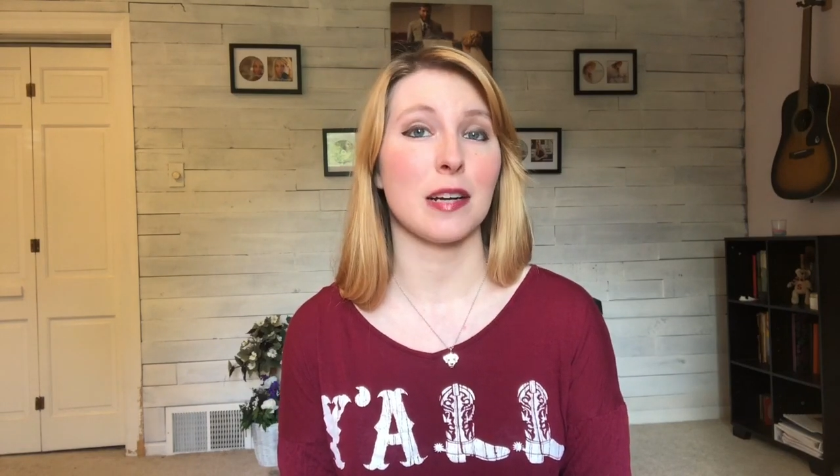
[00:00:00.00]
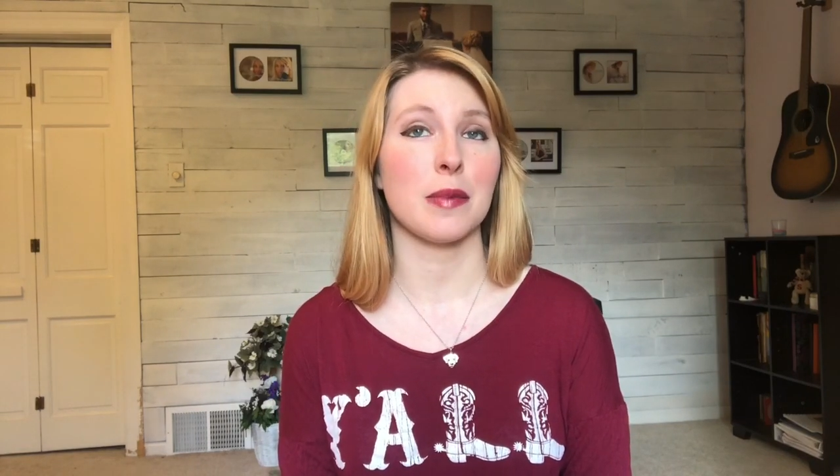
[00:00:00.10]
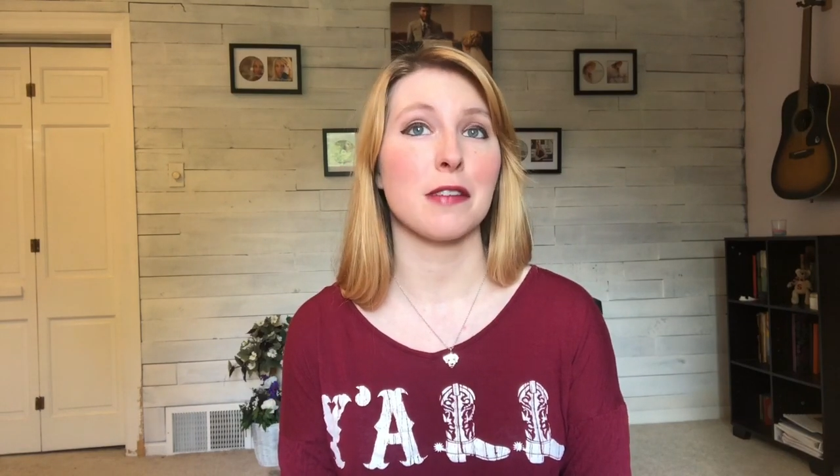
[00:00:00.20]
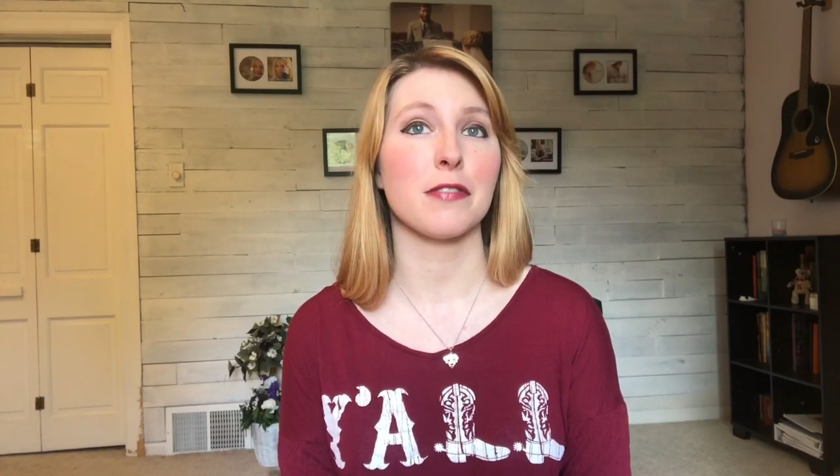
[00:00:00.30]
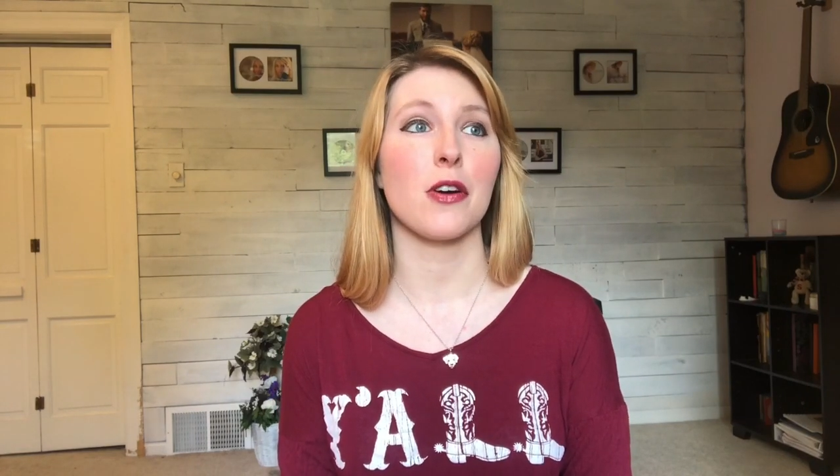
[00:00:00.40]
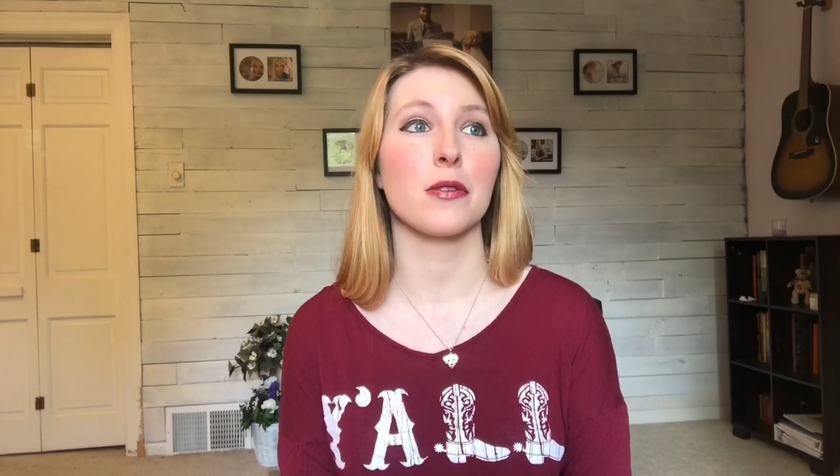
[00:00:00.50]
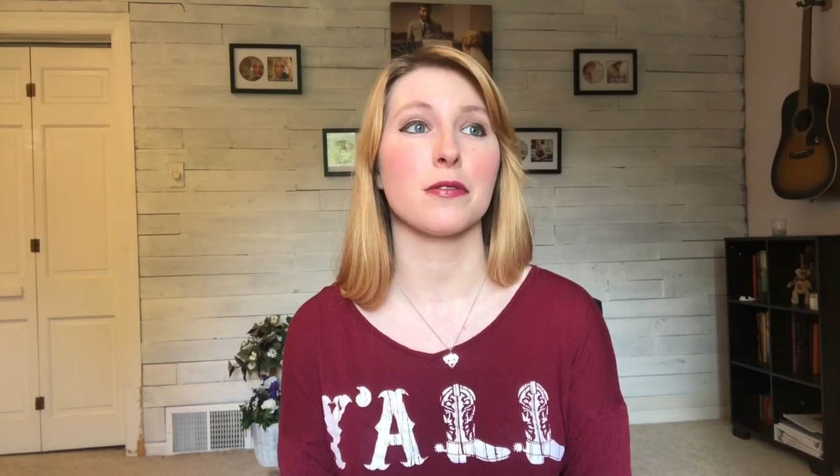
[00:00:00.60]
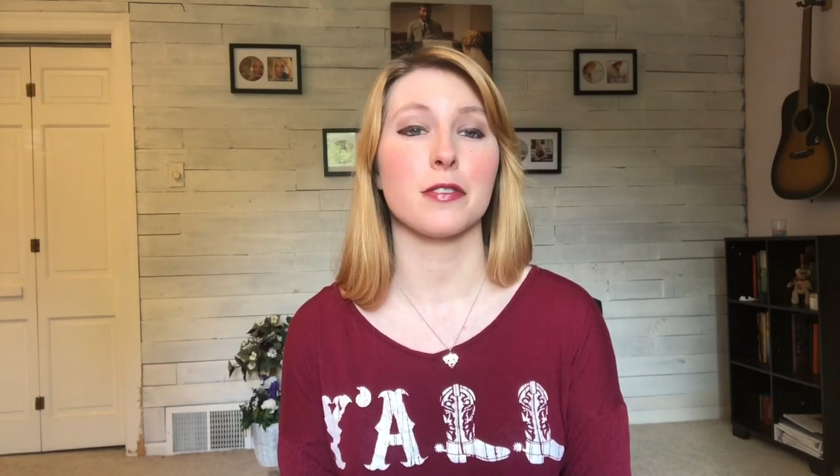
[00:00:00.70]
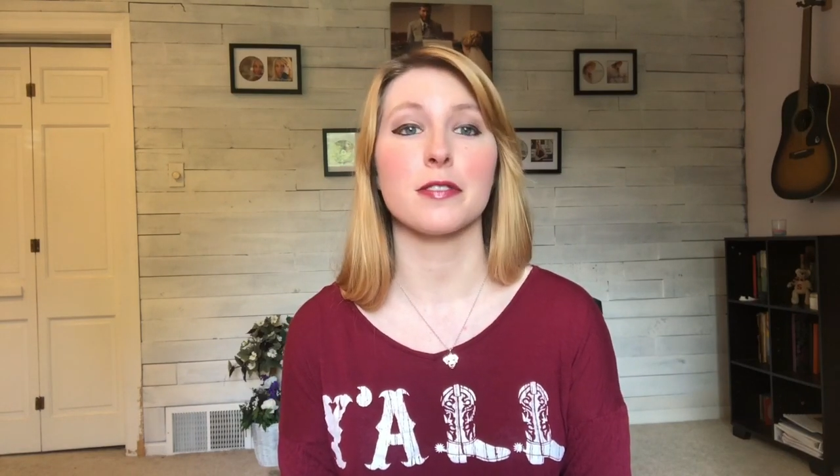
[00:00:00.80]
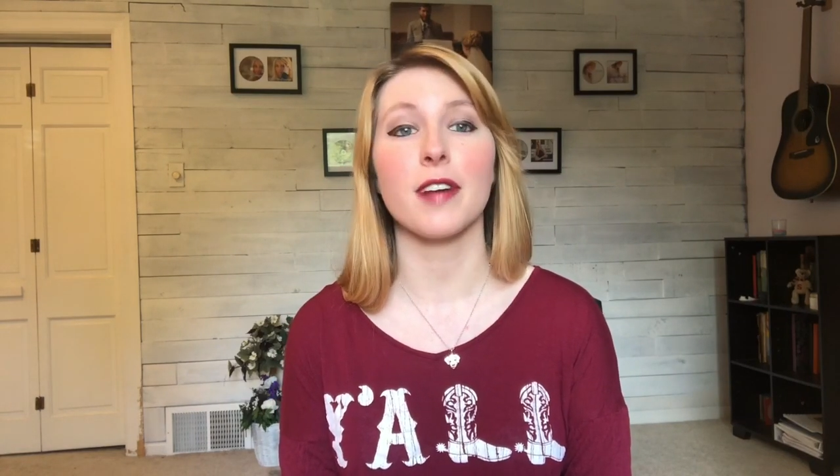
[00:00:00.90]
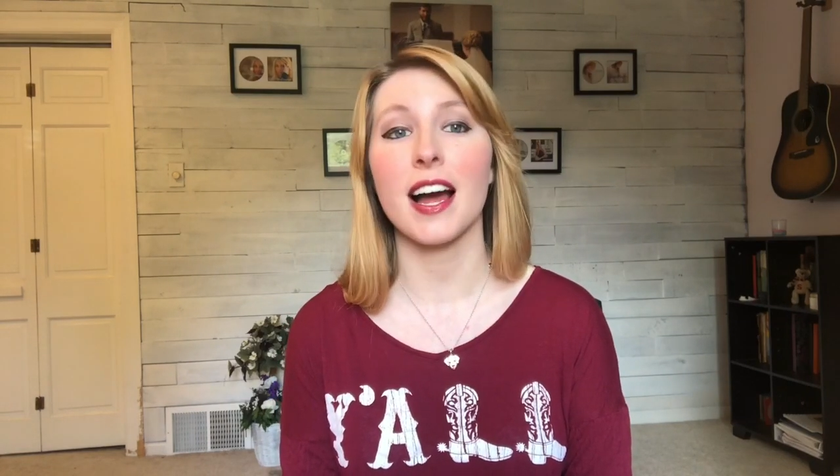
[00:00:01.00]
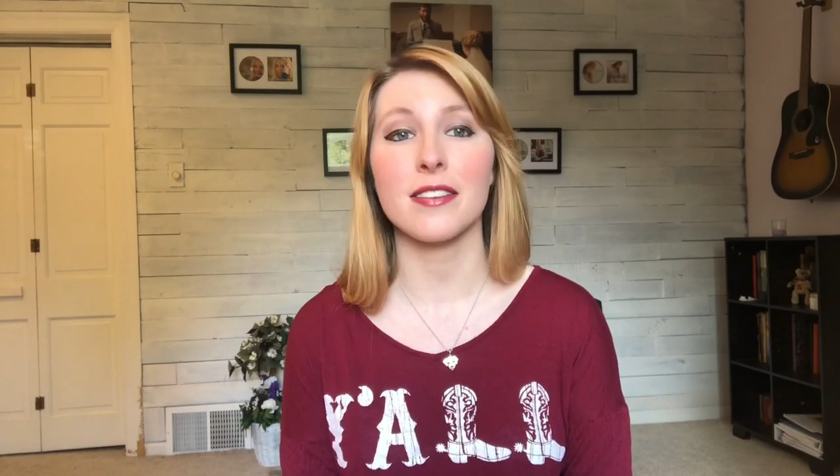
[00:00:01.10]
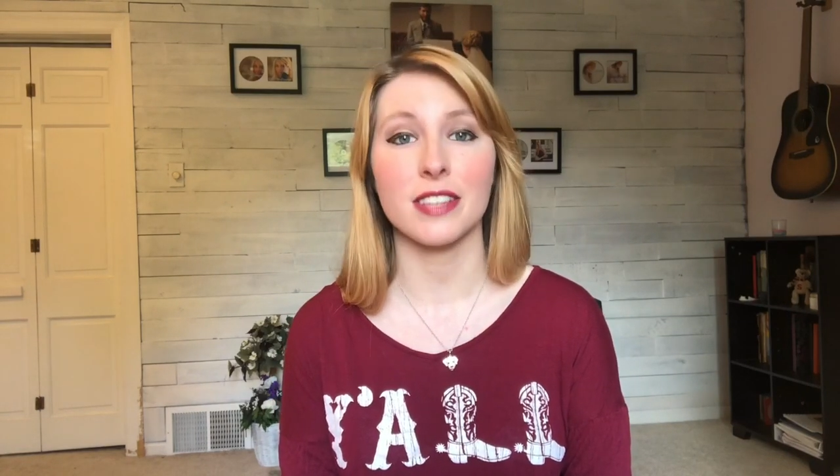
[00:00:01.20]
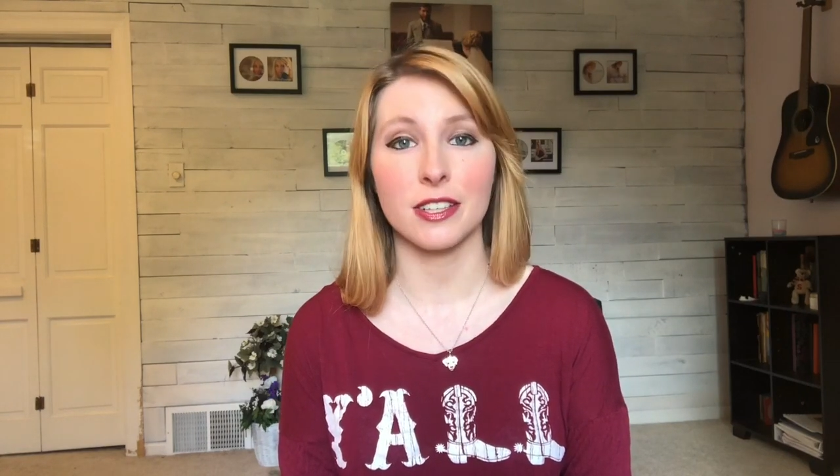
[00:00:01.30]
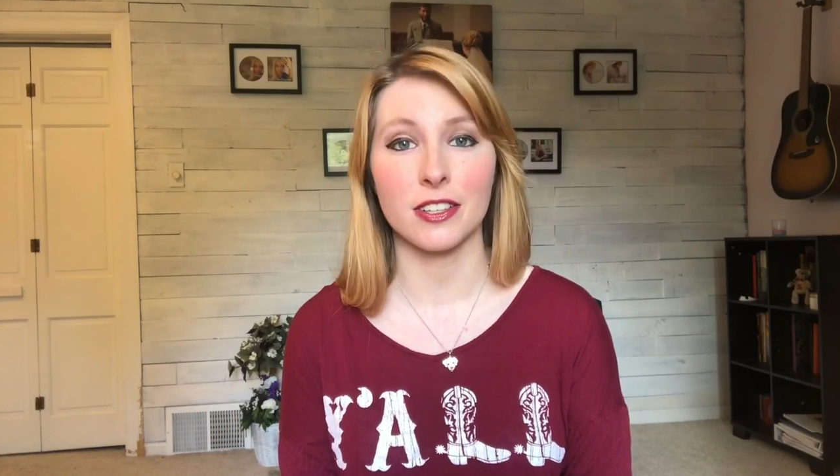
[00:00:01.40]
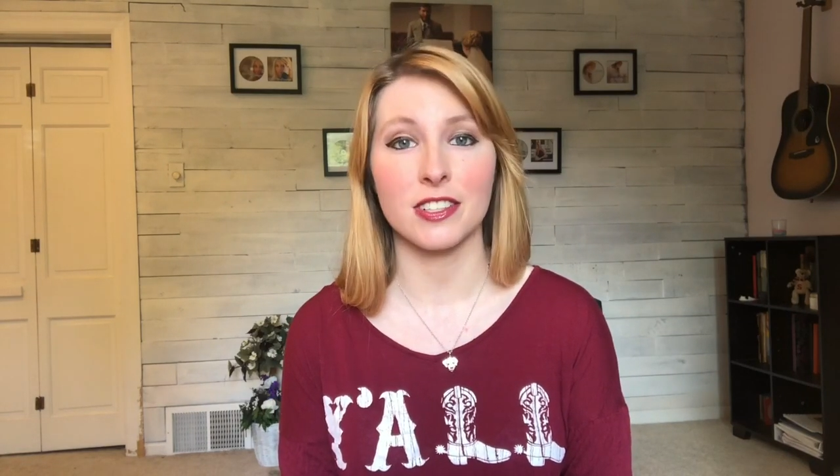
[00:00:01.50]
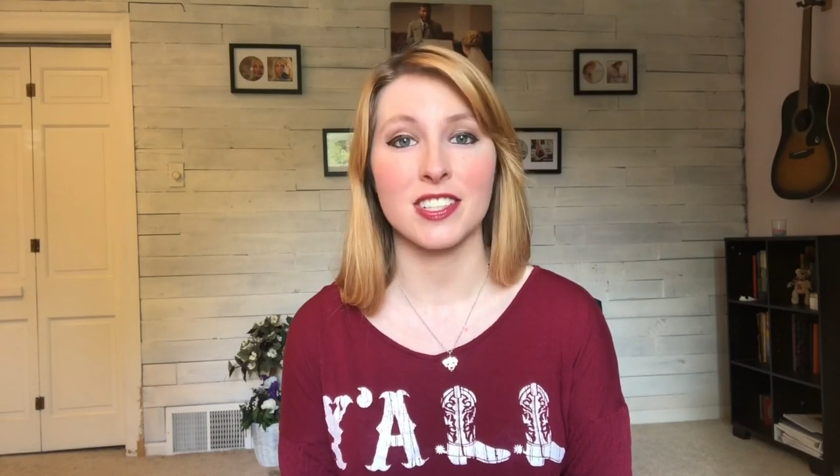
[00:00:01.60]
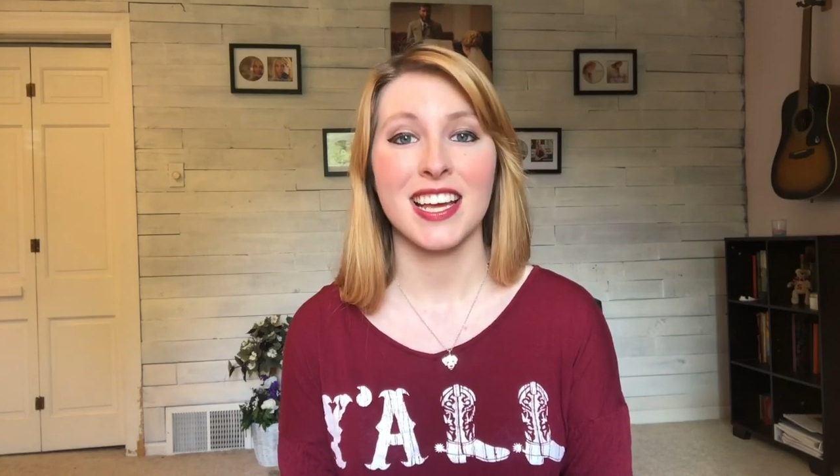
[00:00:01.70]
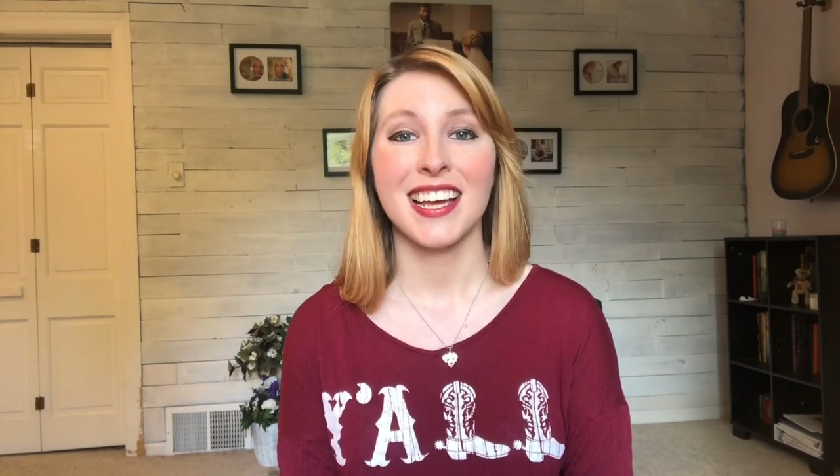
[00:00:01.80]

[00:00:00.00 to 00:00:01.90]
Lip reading: on my phone for 5 years